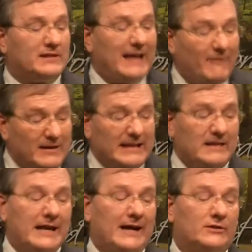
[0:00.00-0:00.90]

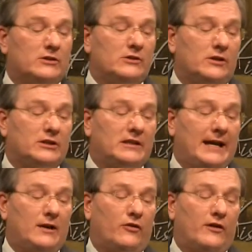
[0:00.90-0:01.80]
17,000 nurse
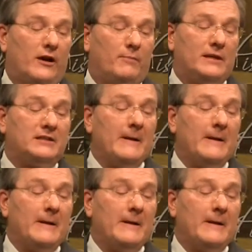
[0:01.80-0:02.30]
psychotherapists,